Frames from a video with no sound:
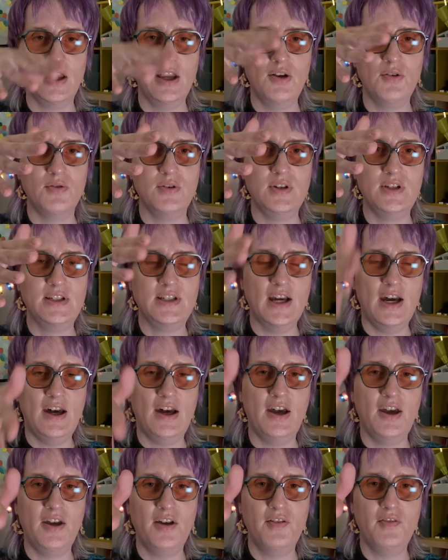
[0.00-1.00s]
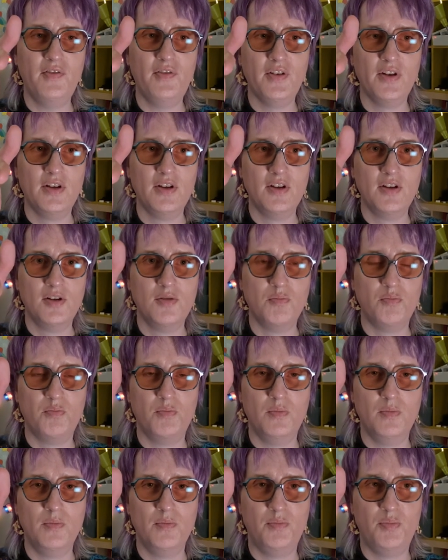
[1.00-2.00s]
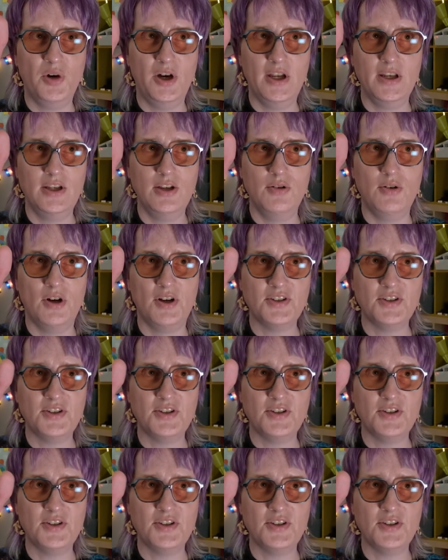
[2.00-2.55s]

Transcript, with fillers: it would dive, but you'd